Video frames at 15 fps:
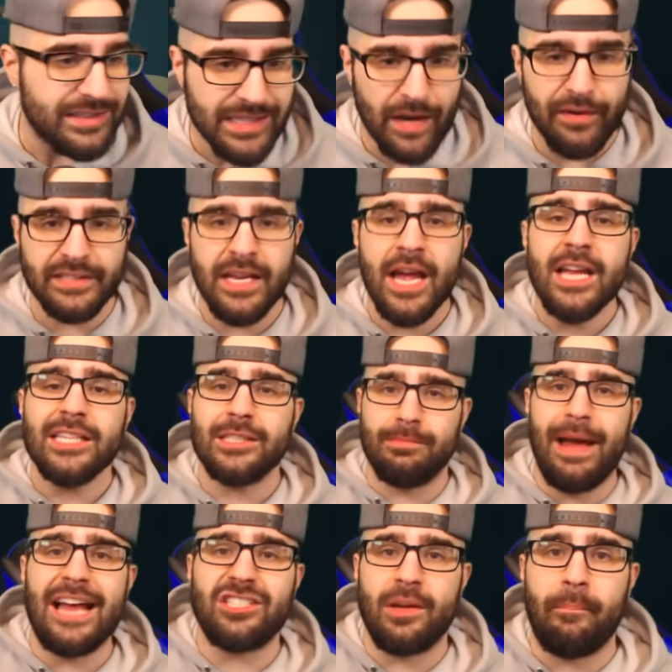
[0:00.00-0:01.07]
this series,
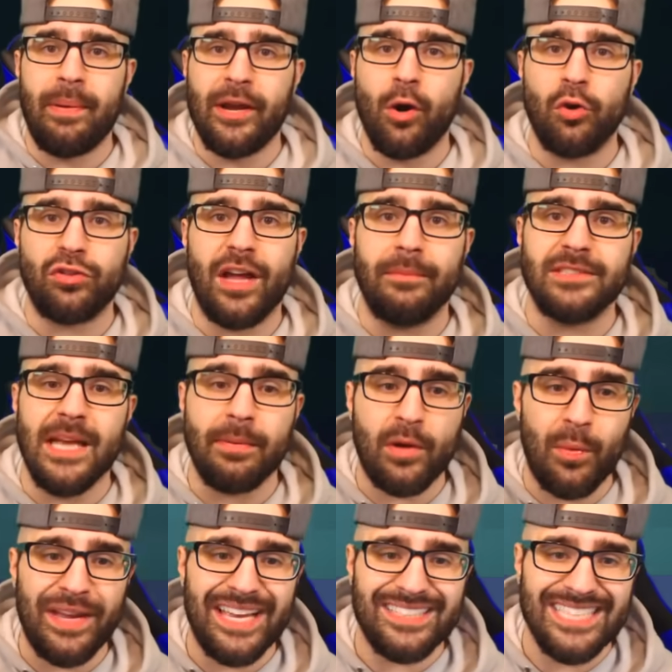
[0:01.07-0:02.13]
smash a big old thumbs up.
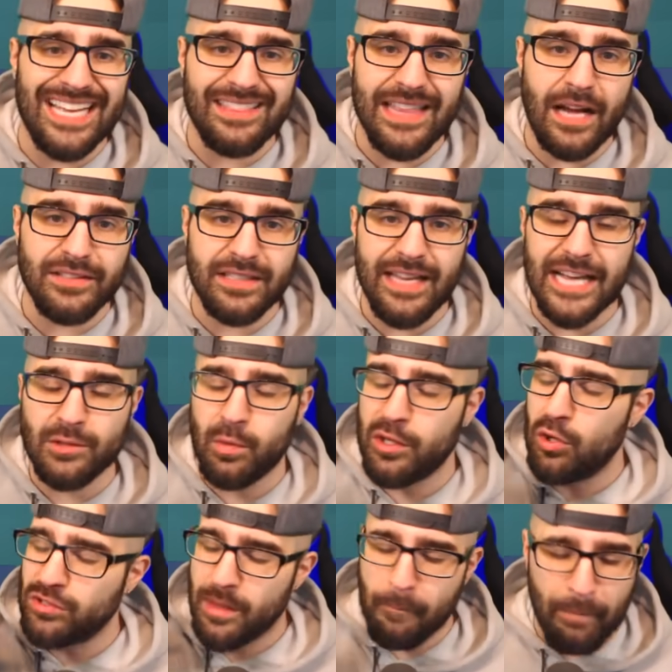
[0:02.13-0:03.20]
Can we get ten thousand likes?
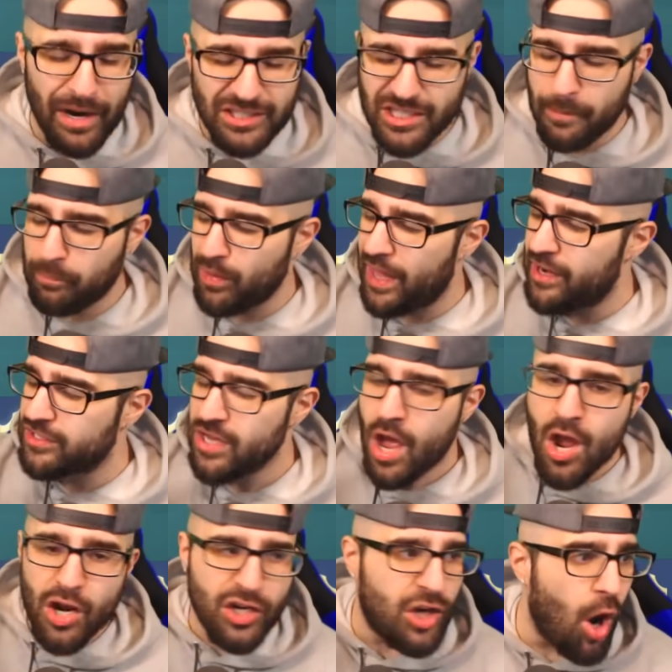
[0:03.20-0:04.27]
We're using budget players,
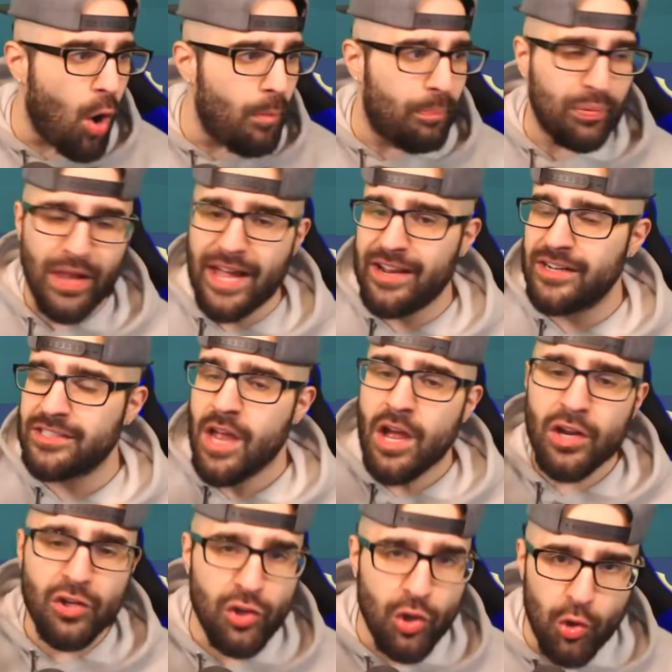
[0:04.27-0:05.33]
GOAT players,
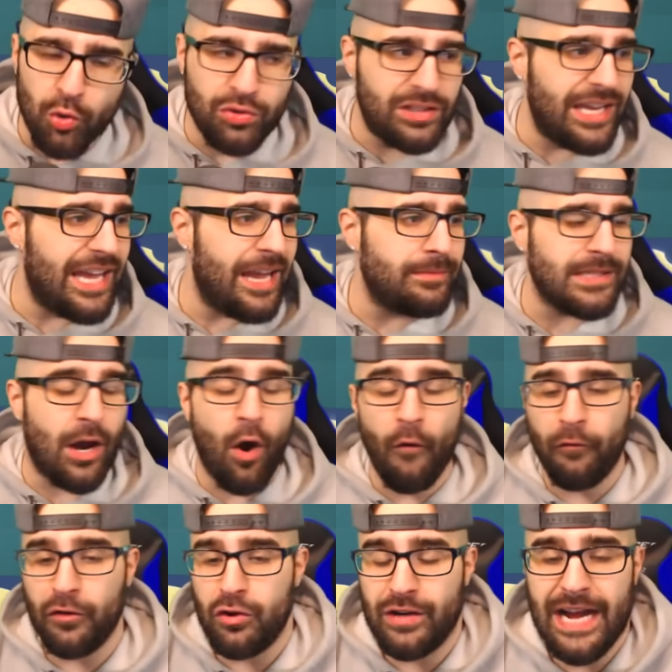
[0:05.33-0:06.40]
new teams.
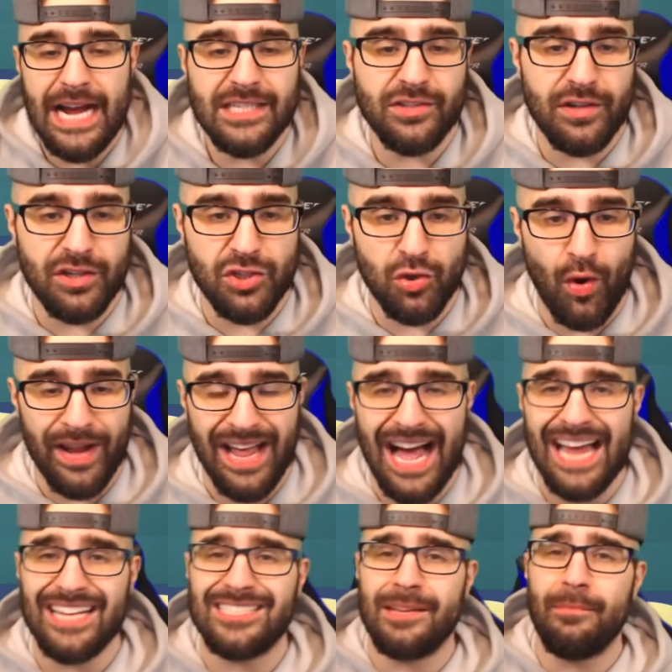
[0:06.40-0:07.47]
Hopefully, you guys are enjoying it.
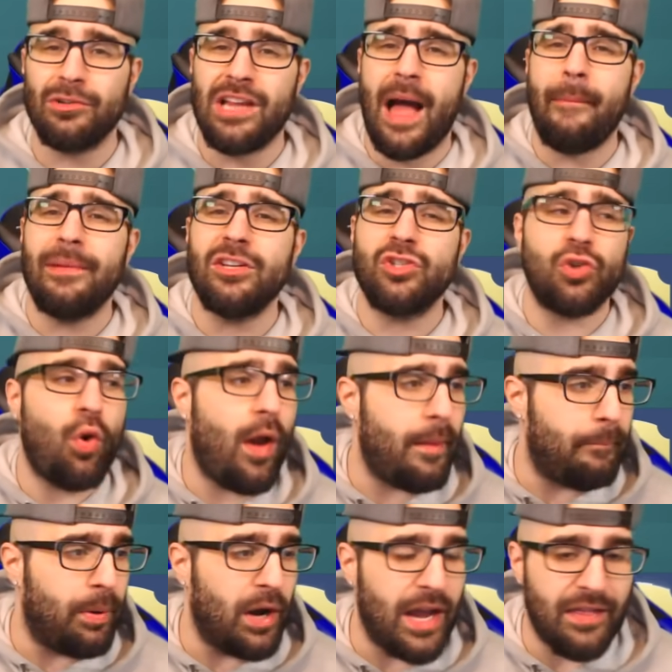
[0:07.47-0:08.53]
Honestly, bros, I'm
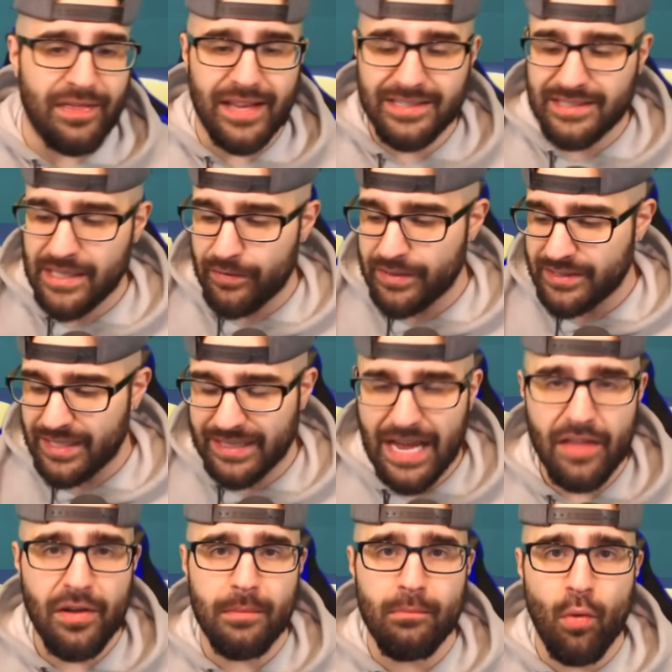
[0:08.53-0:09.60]
enjoying putting this series
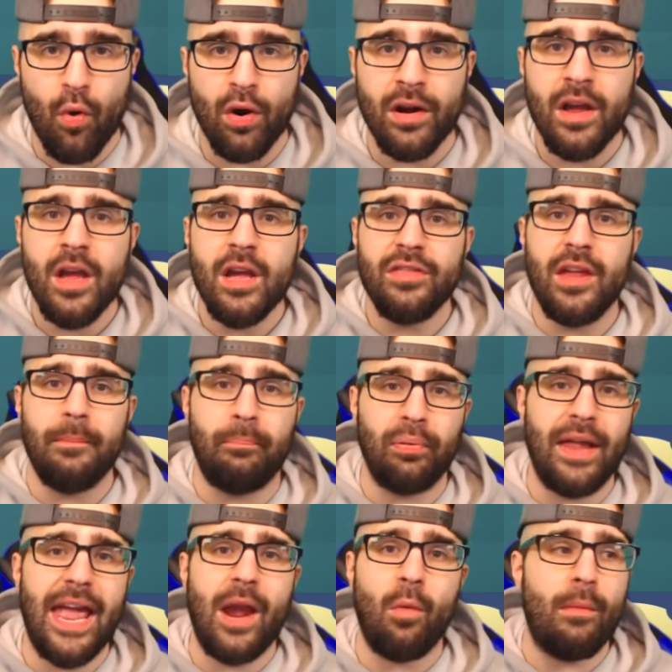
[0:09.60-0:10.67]
together more than
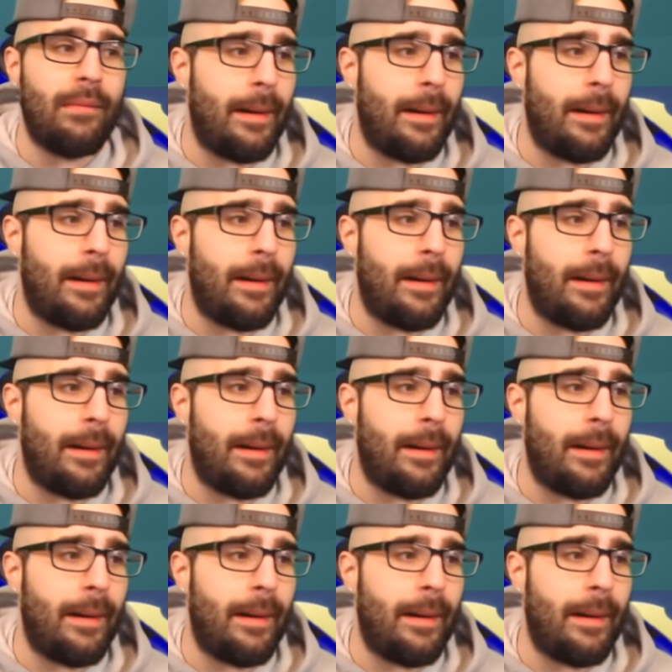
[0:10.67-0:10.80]
playing